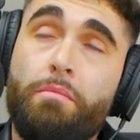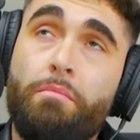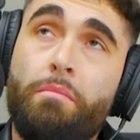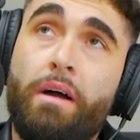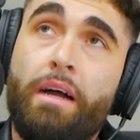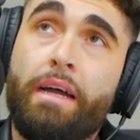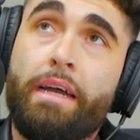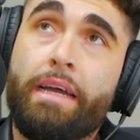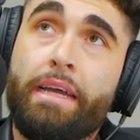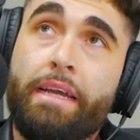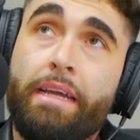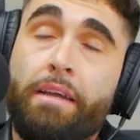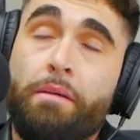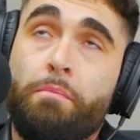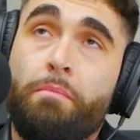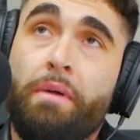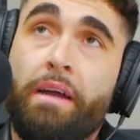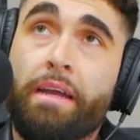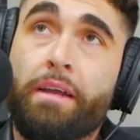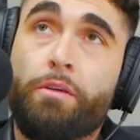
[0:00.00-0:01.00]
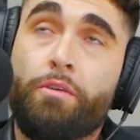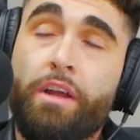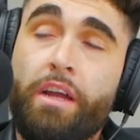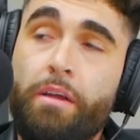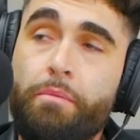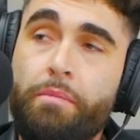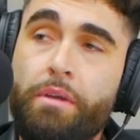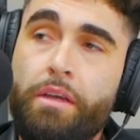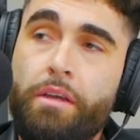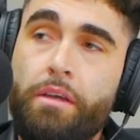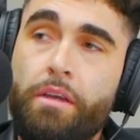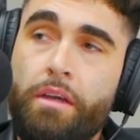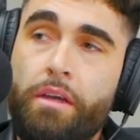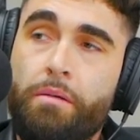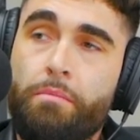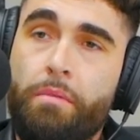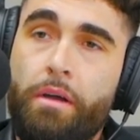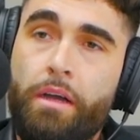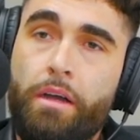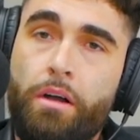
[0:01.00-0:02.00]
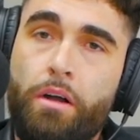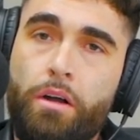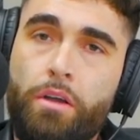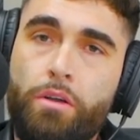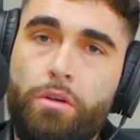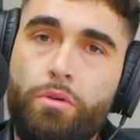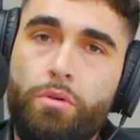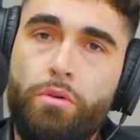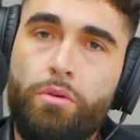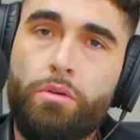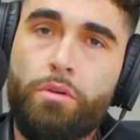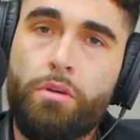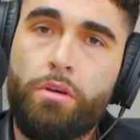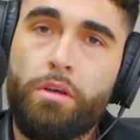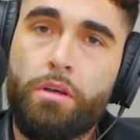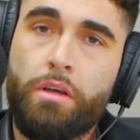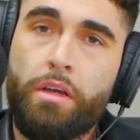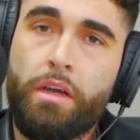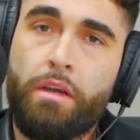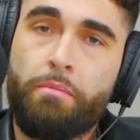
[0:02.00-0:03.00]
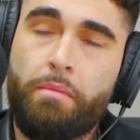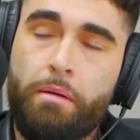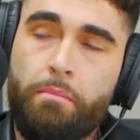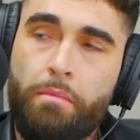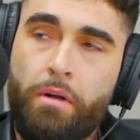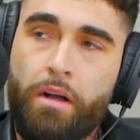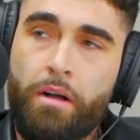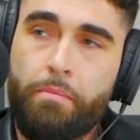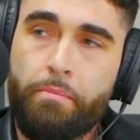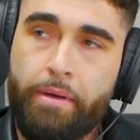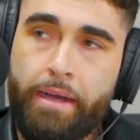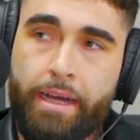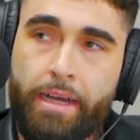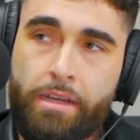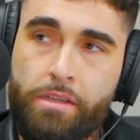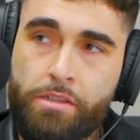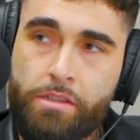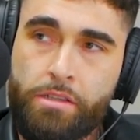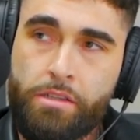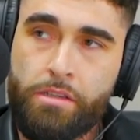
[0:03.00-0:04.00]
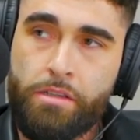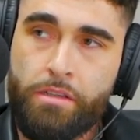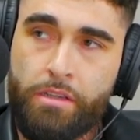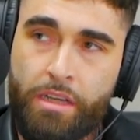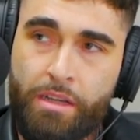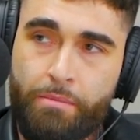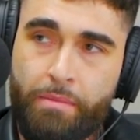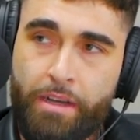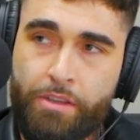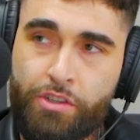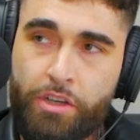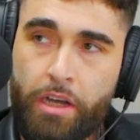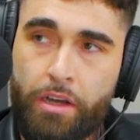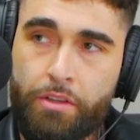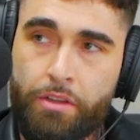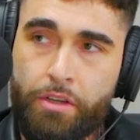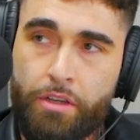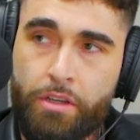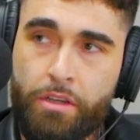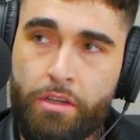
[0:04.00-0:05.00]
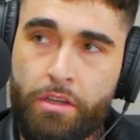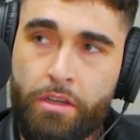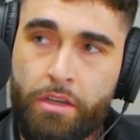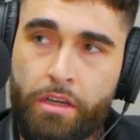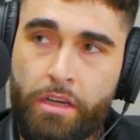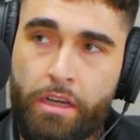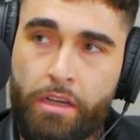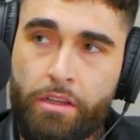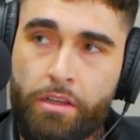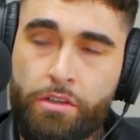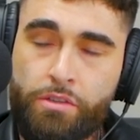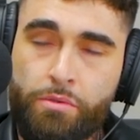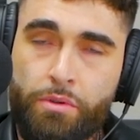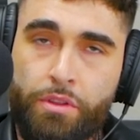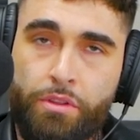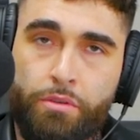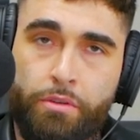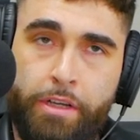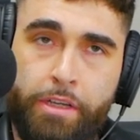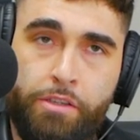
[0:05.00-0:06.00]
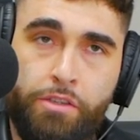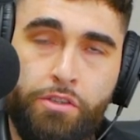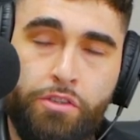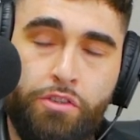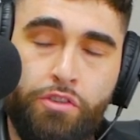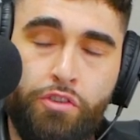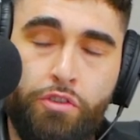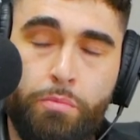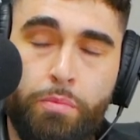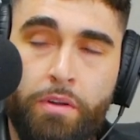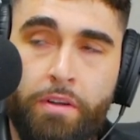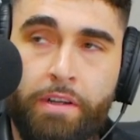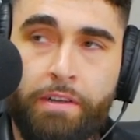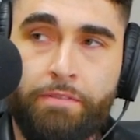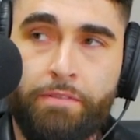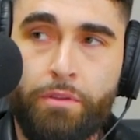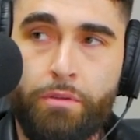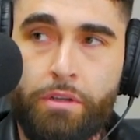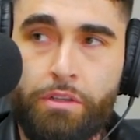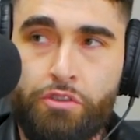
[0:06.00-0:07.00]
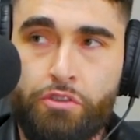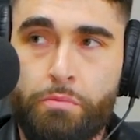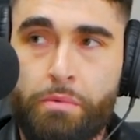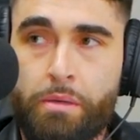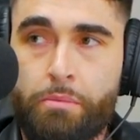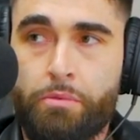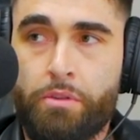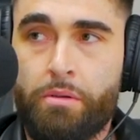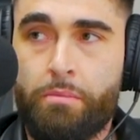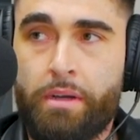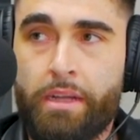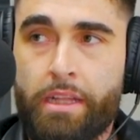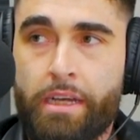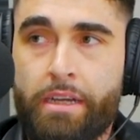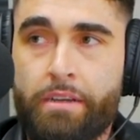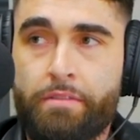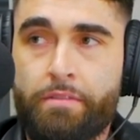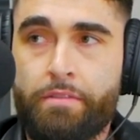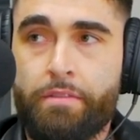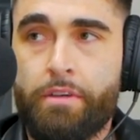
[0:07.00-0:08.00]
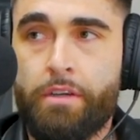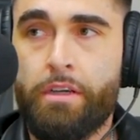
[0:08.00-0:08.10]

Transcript: My my Grammy and my uncle and my mom passed in my childhood. And those were three super influential people in my life.